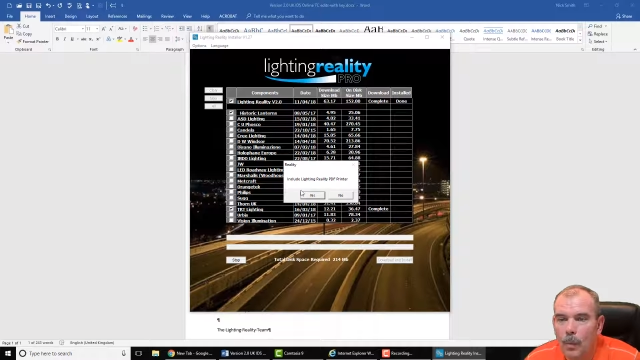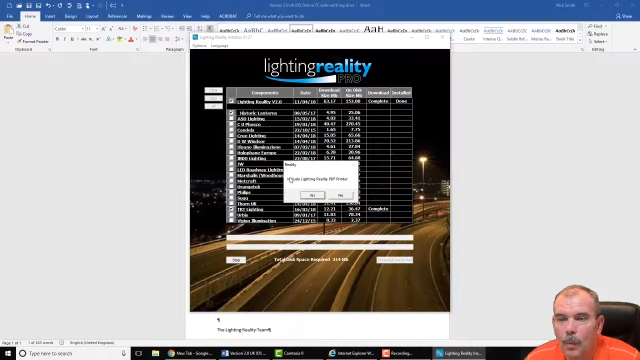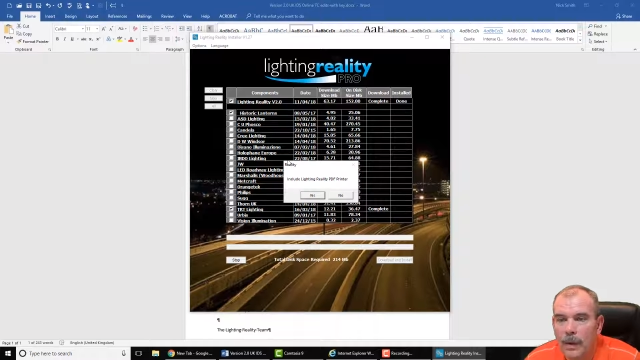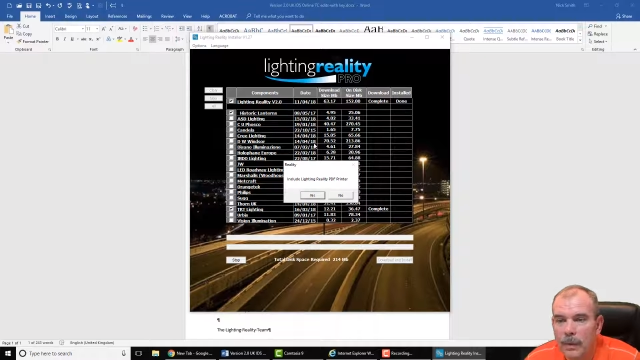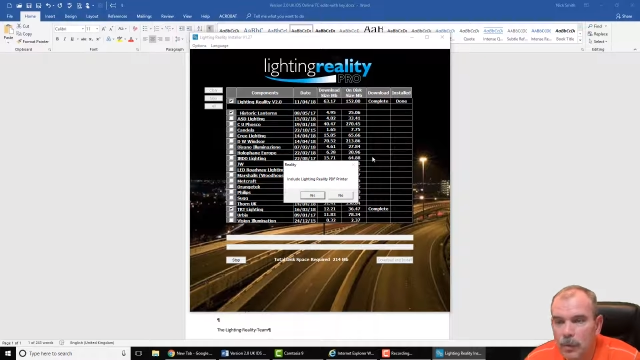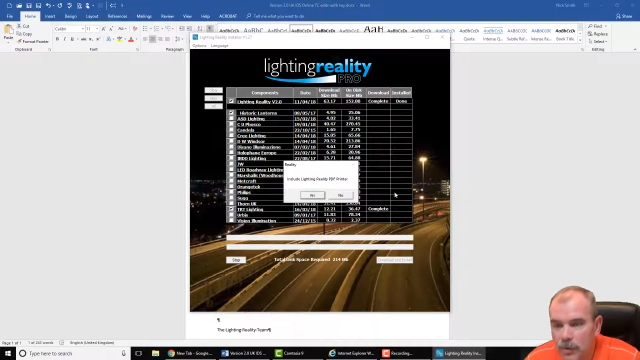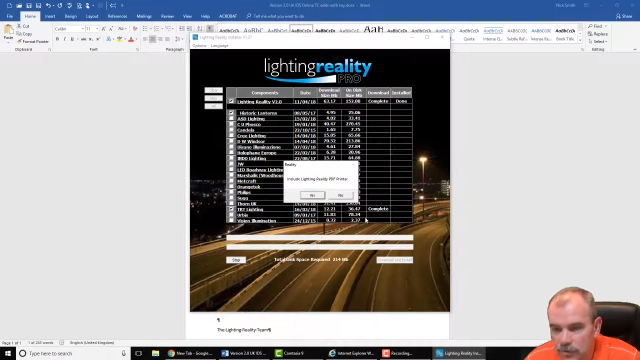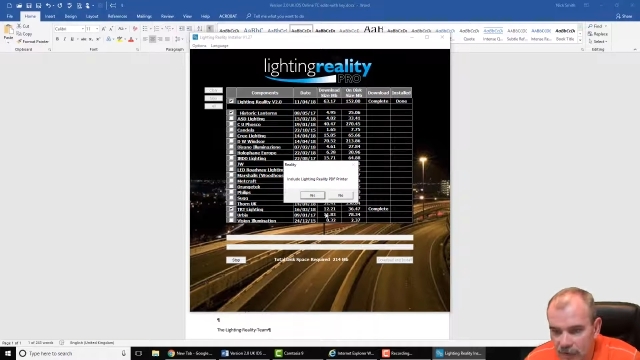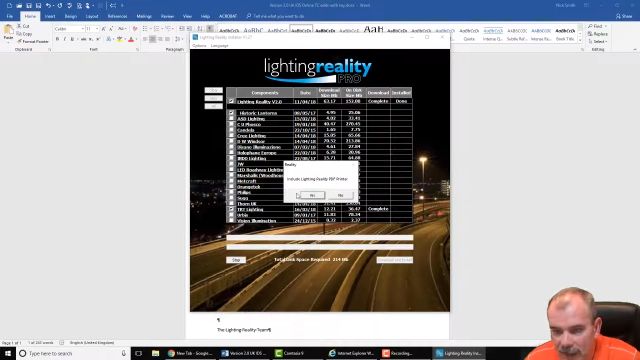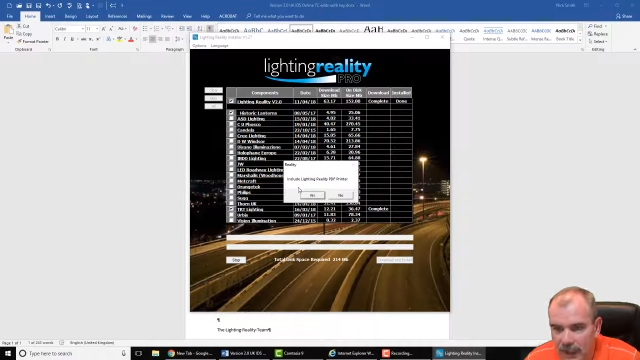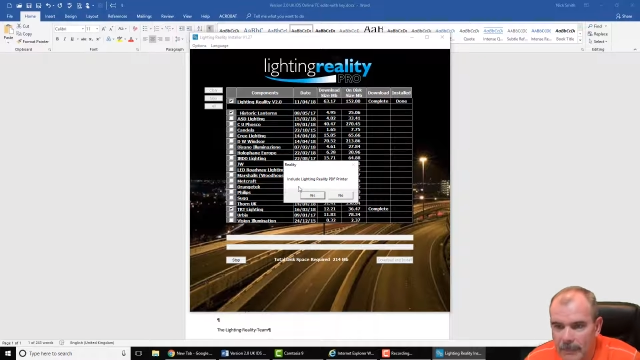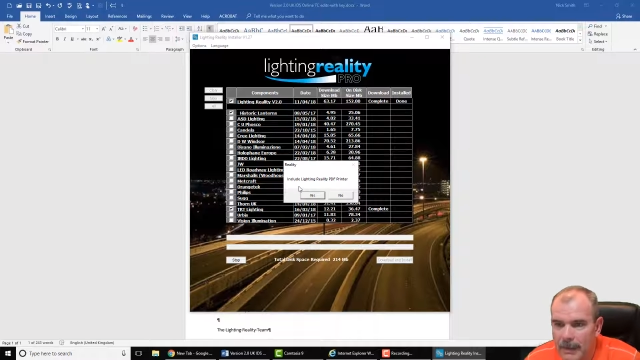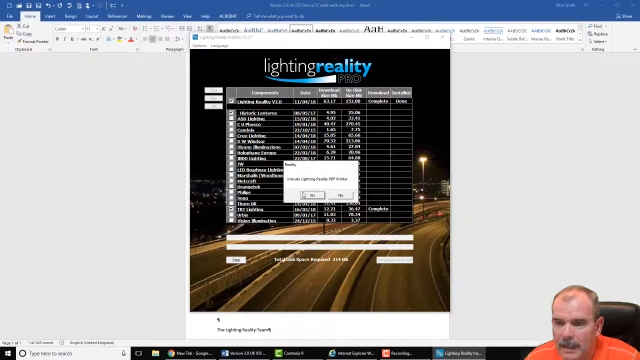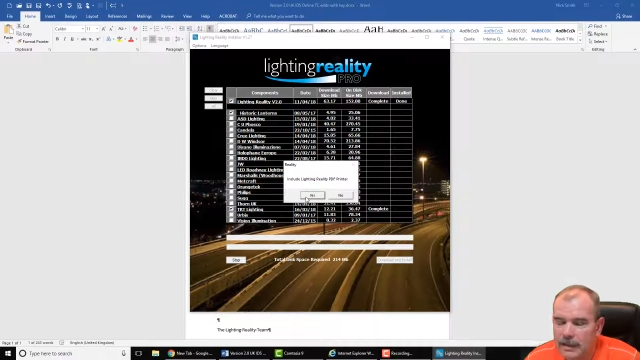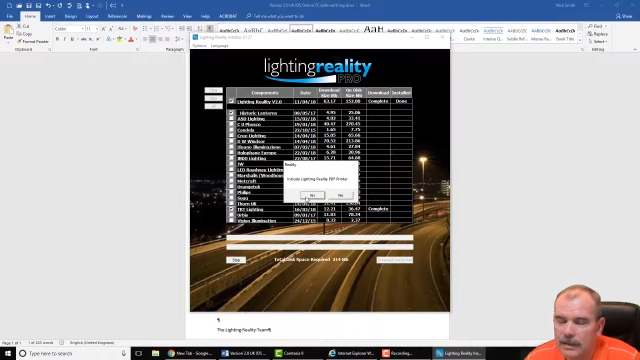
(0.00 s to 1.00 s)
We would
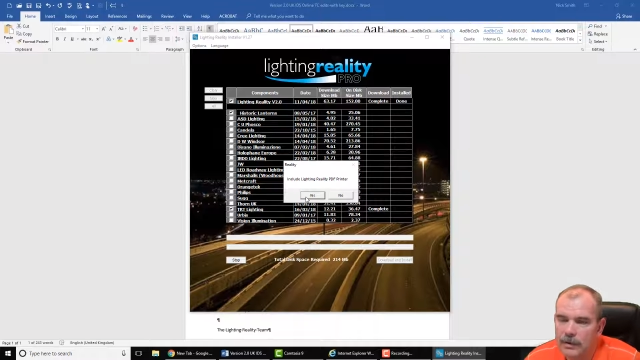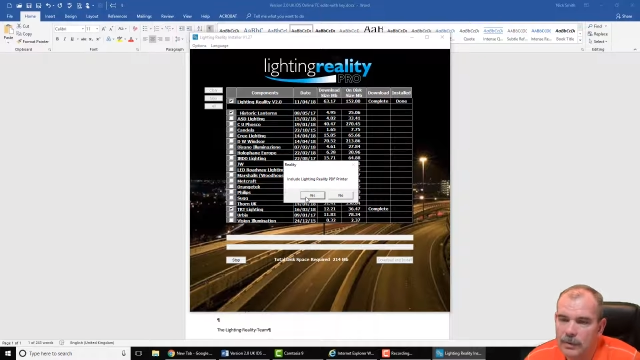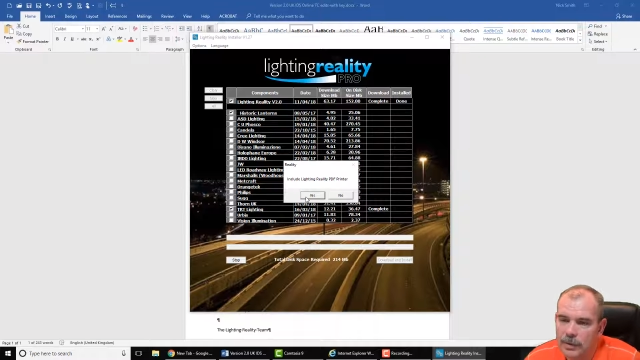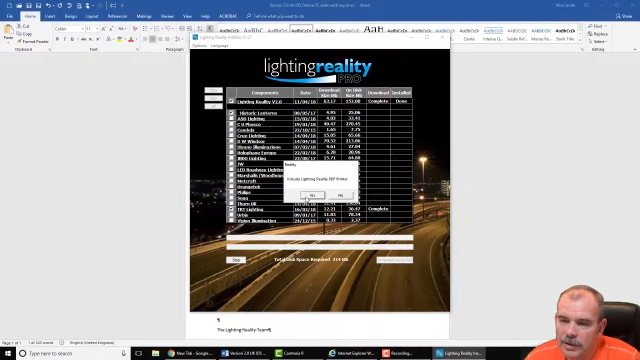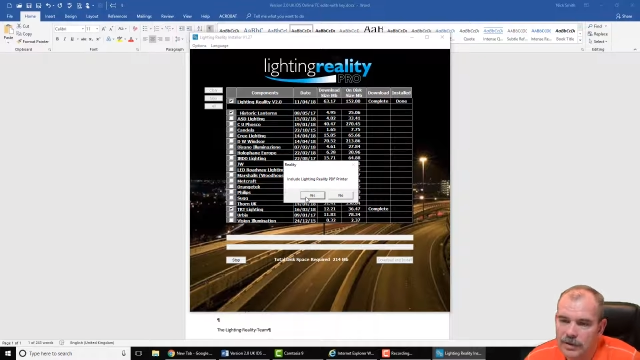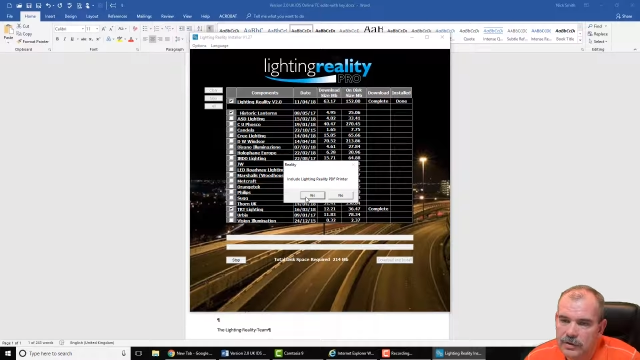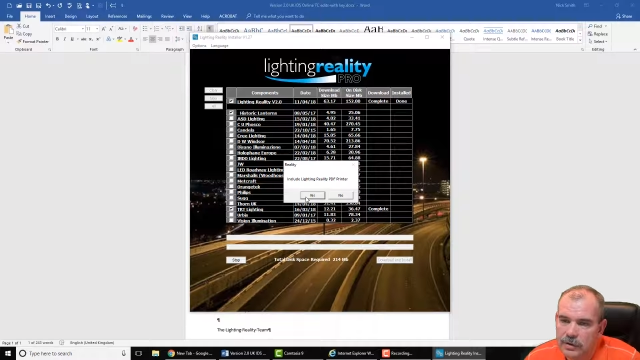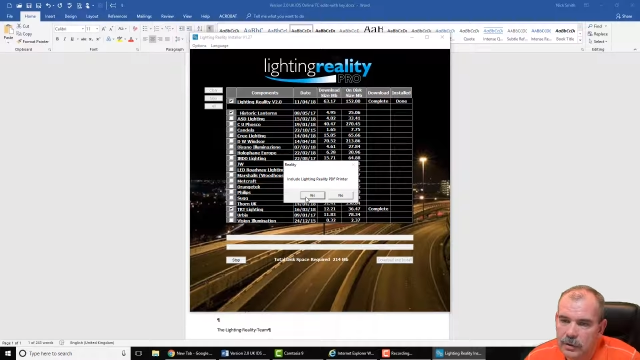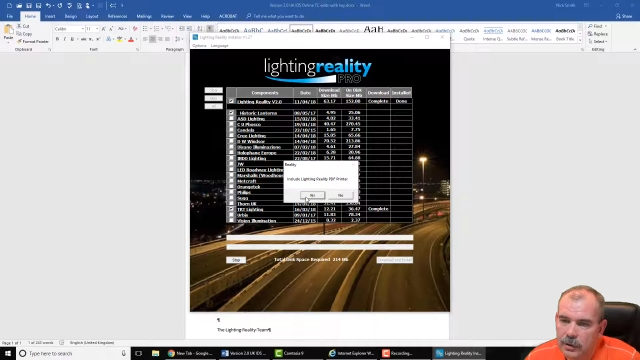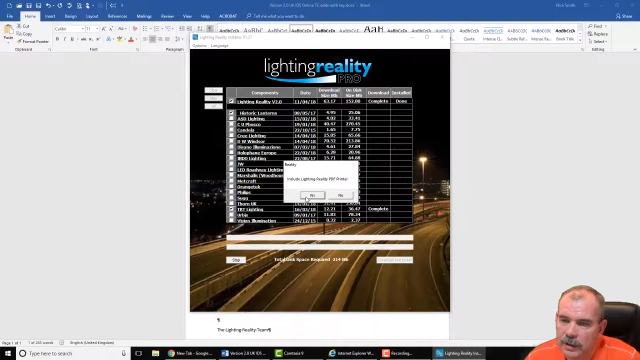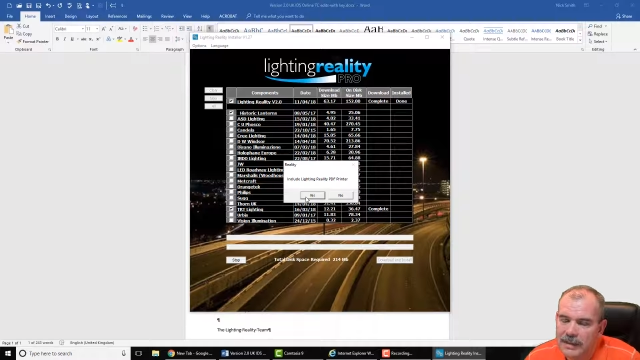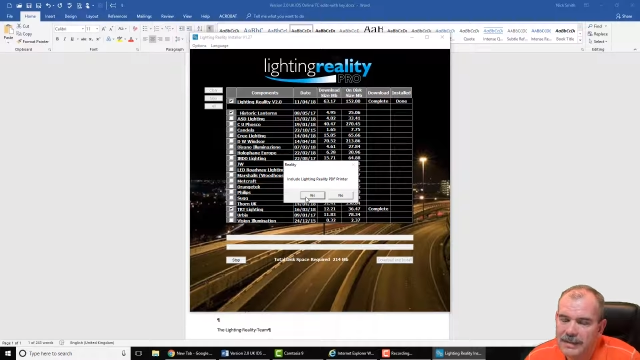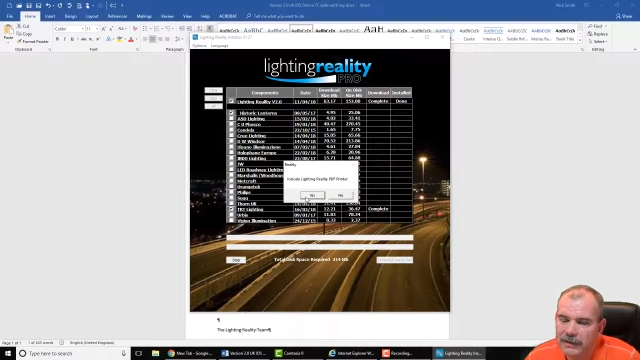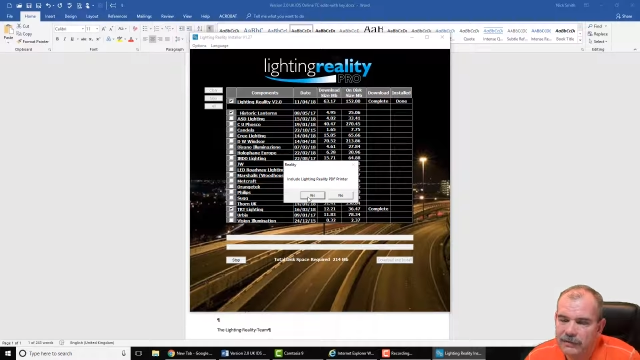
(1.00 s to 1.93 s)
recommend that you install it.